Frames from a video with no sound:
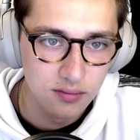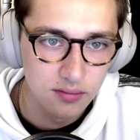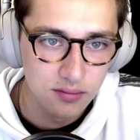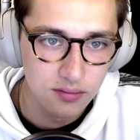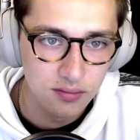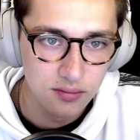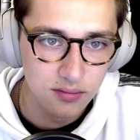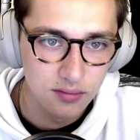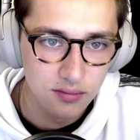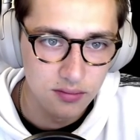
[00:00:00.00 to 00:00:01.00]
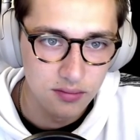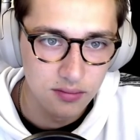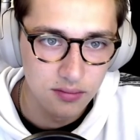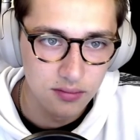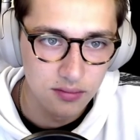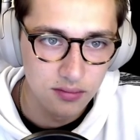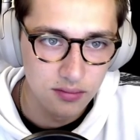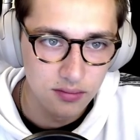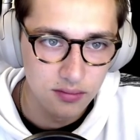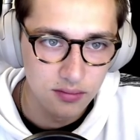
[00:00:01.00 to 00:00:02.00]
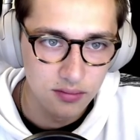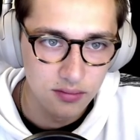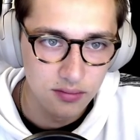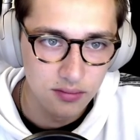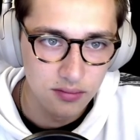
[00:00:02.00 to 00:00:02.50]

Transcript: The person shown says nothing.